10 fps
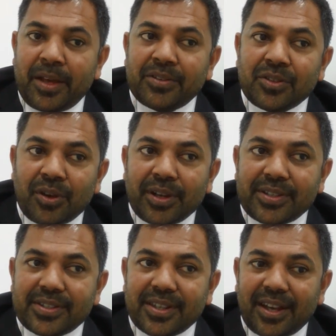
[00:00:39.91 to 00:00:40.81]
So
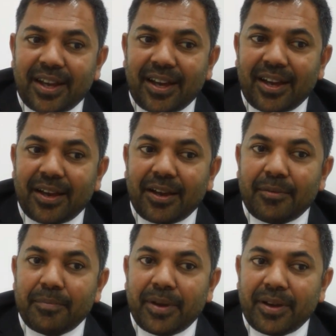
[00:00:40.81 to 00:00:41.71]
it's,
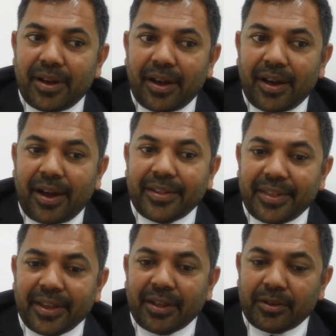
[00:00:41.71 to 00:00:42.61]
I
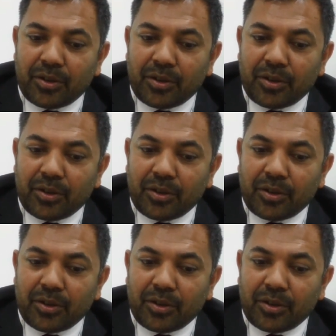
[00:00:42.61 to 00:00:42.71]
think,